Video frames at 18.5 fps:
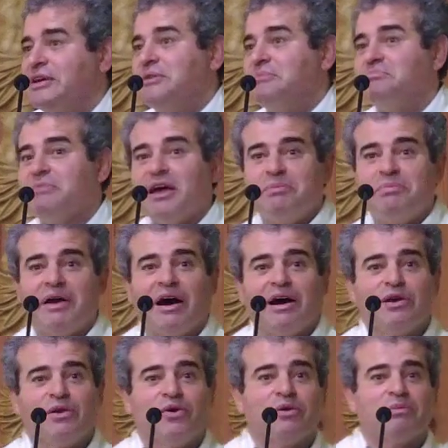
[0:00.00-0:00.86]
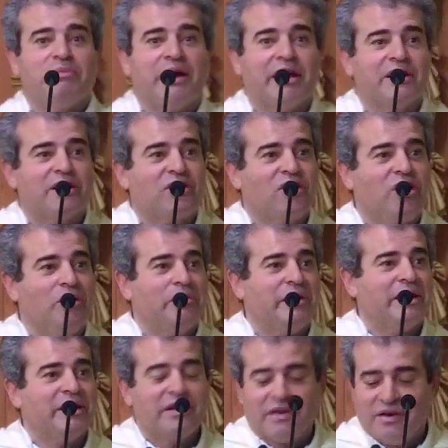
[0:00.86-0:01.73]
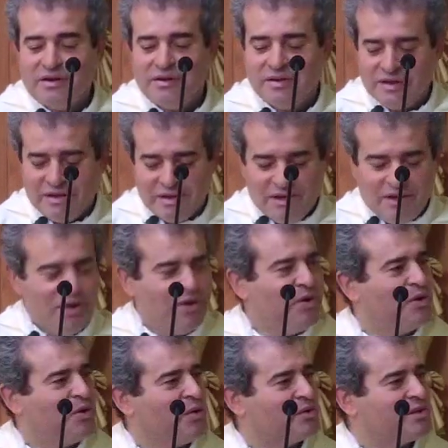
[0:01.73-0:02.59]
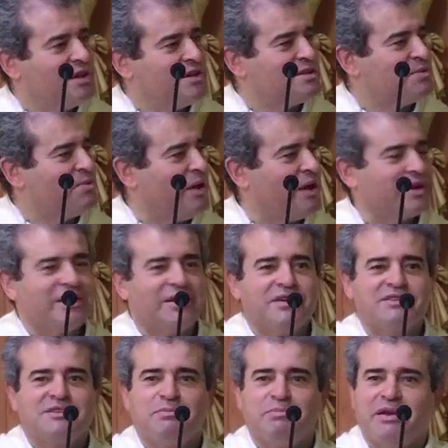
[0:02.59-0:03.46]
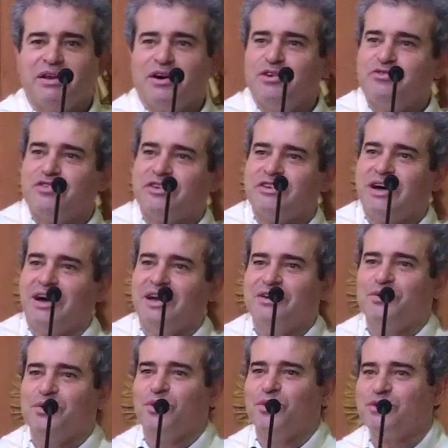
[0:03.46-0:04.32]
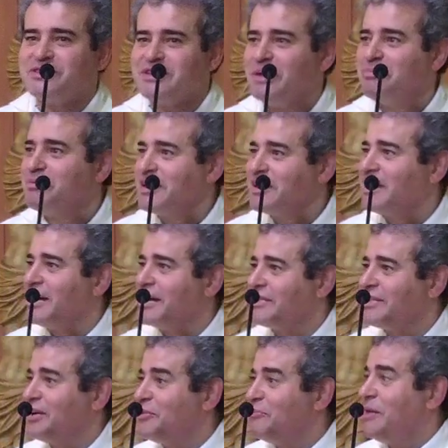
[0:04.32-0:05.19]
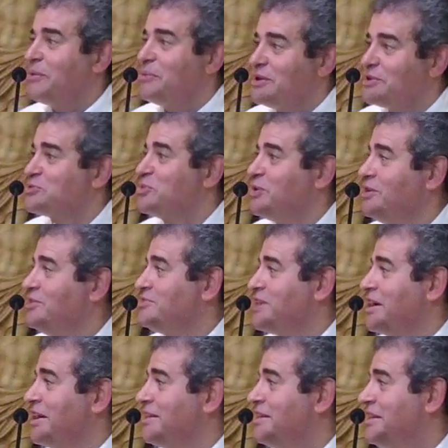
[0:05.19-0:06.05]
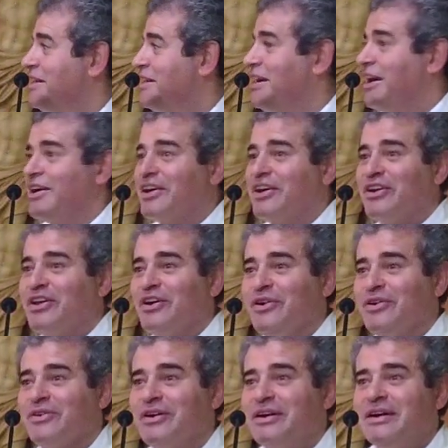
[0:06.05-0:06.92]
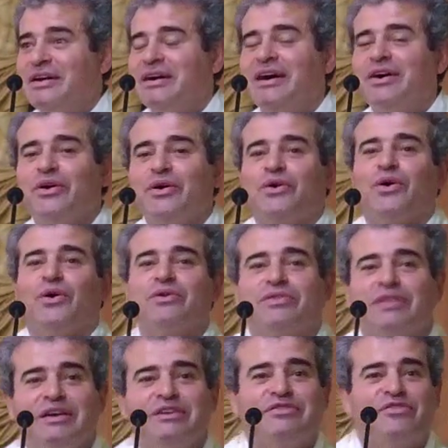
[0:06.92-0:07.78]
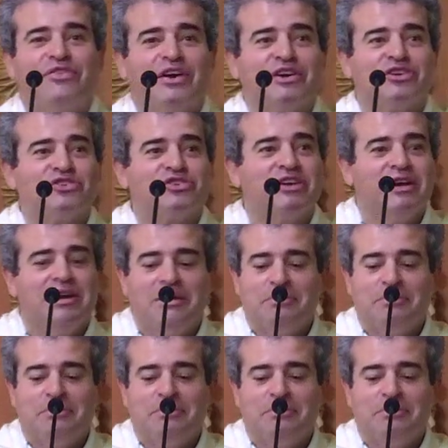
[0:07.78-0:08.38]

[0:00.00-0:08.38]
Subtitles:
Maybe our Lord made a comment, you know, who cooked this one? You know, it's a bit overdone or something like that. Or maybe it's well done. I don't know. Who caught this fish?